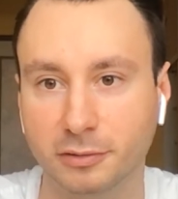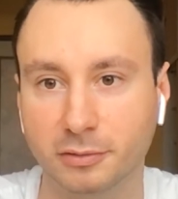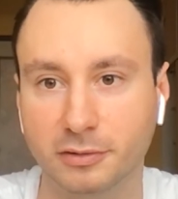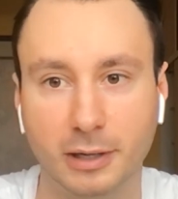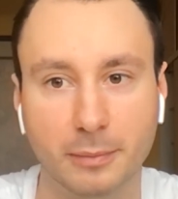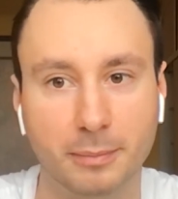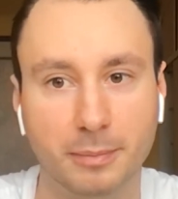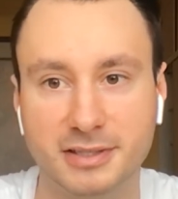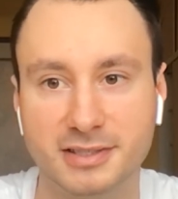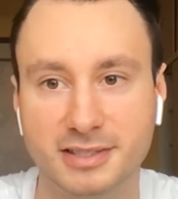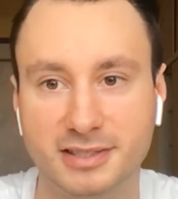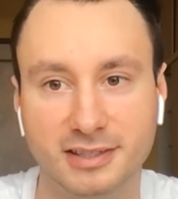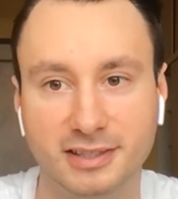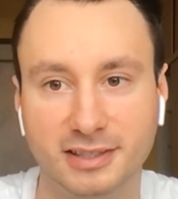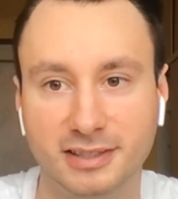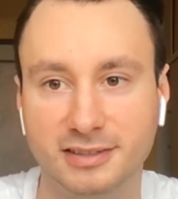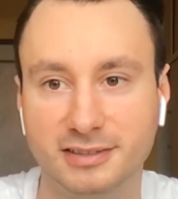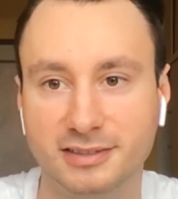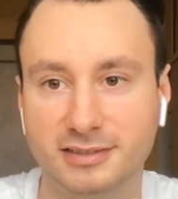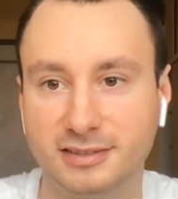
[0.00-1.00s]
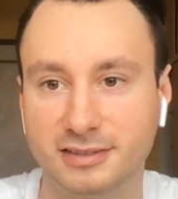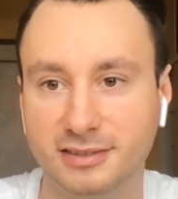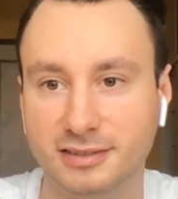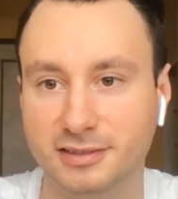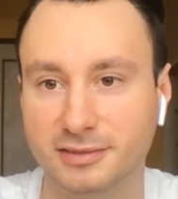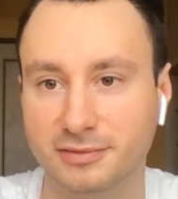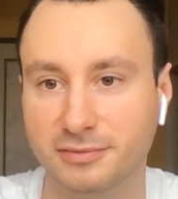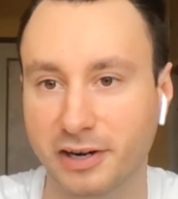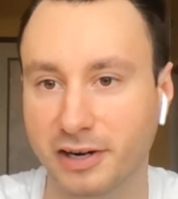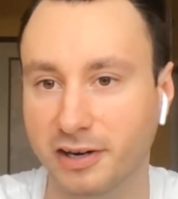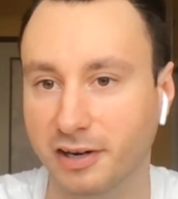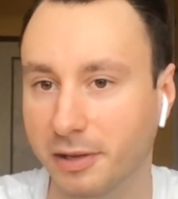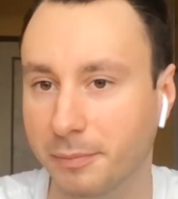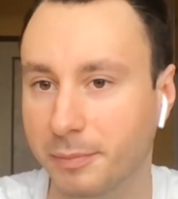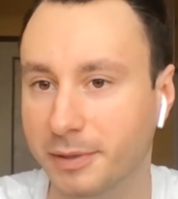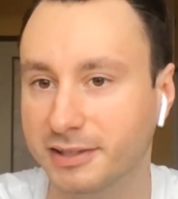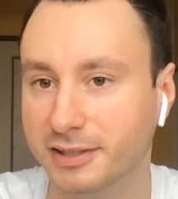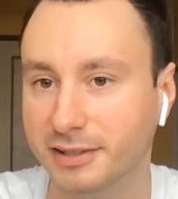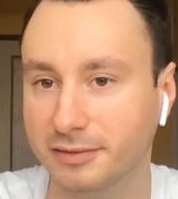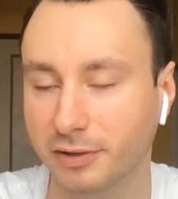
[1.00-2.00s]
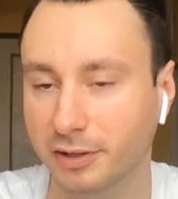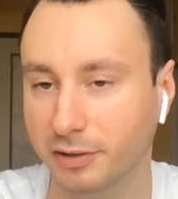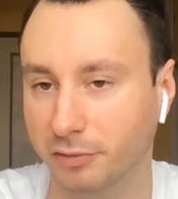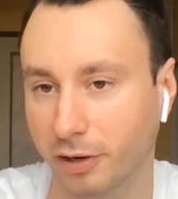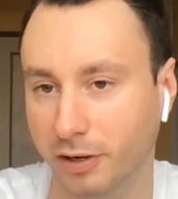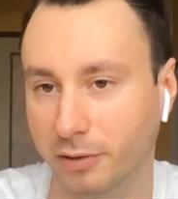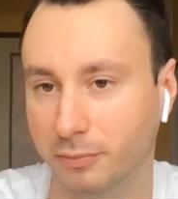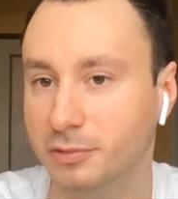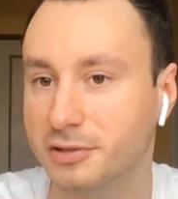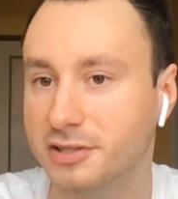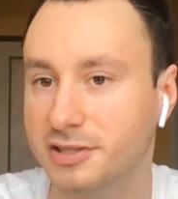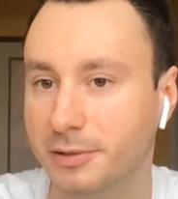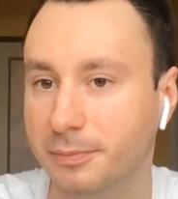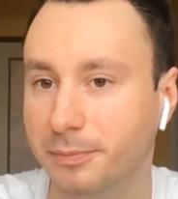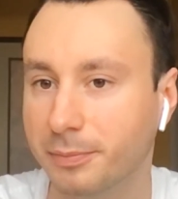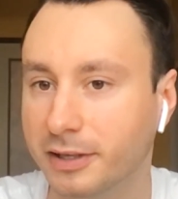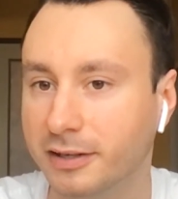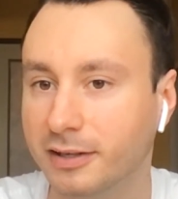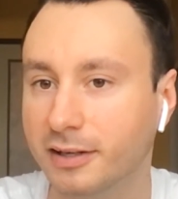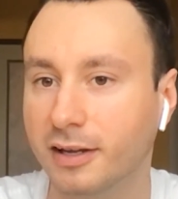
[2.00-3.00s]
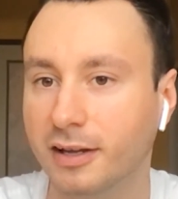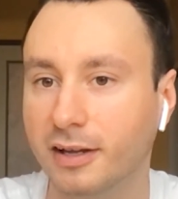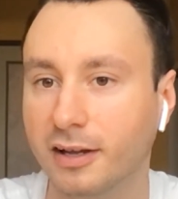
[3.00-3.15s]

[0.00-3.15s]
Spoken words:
capacity is very limited when you are bootstrapping,